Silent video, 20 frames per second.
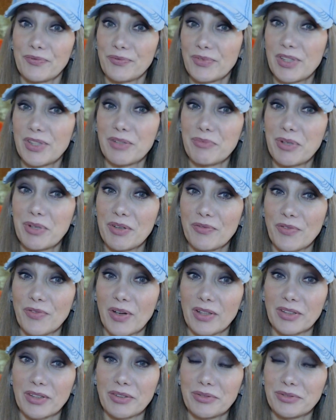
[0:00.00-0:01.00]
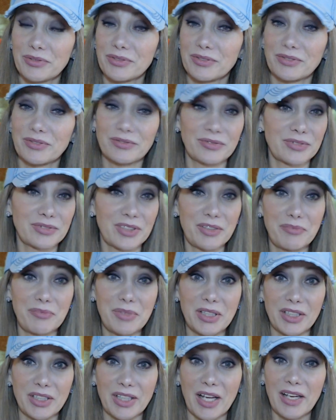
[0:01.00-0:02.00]
Give me a follow, leave
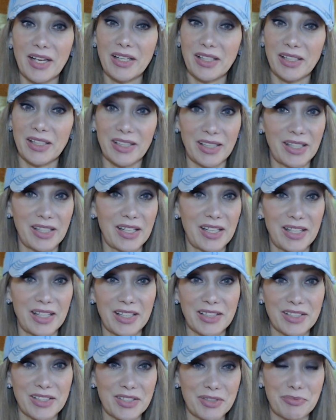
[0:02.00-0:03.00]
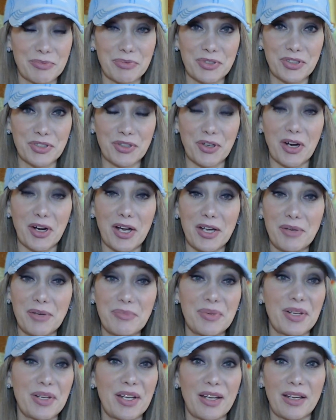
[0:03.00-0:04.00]
me a like, and
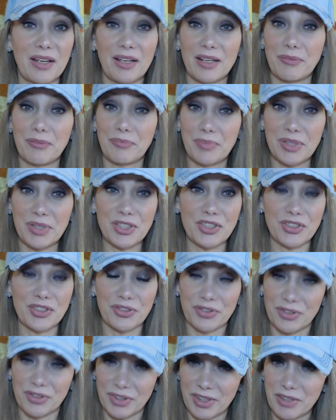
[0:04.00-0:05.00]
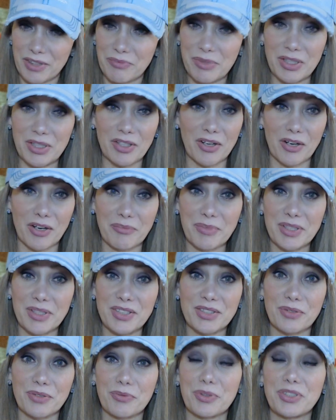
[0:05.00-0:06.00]
subscribe. And be sure and leave me
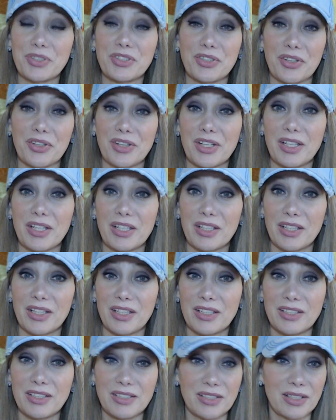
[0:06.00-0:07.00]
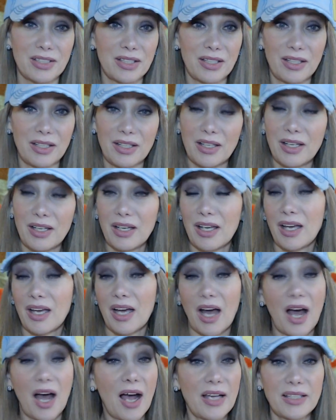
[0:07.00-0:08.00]
comments on what y'all think of this.
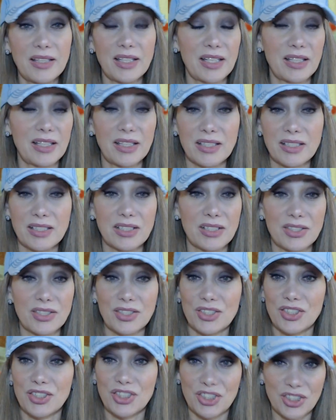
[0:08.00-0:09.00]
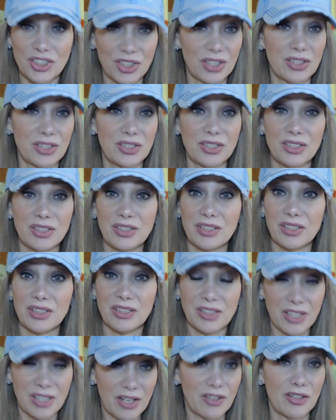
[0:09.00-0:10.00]
I think this is just
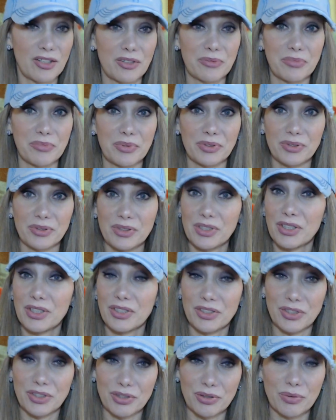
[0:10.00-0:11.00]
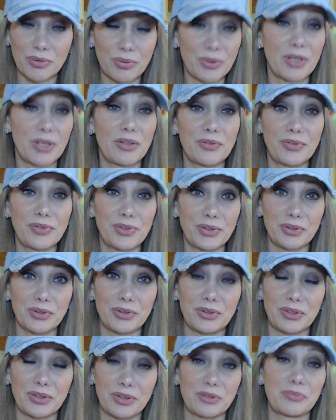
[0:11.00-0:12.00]
terrible. A
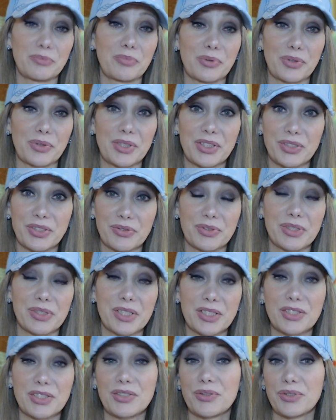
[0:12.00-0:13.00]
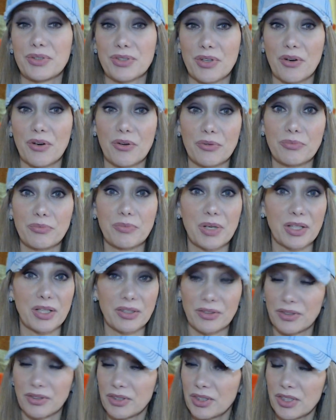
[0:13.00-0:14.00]
12-year-old little boy doing this to his own mother.